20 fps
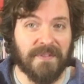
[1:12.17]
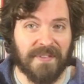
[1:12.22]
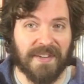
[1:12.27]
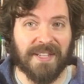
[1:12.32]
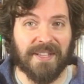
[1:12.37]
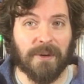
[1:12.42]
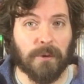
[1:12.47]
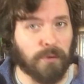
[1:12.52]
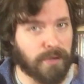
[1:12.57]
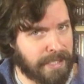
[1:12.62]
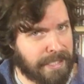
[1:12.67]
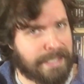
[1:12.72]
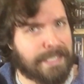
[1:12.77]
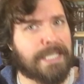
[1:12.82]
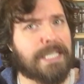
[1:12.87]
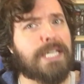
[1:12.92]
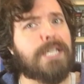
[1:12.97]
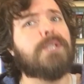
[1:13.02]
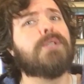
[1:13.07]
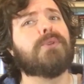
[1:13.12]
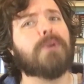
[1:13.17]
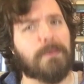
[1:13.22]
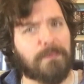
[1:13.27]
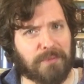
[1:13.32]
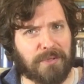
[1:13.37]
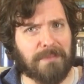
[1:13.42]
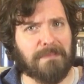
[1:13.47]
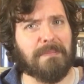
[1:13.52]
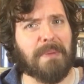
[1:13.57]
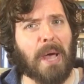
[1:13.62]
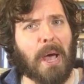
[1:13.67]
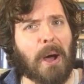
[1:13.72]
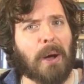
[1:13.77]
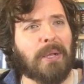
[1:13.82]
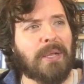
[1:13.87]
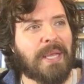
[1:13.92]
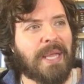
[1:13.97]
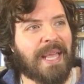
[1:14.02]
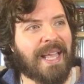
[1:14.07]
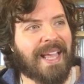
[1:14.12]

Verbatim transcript: video. Links in the description, pal.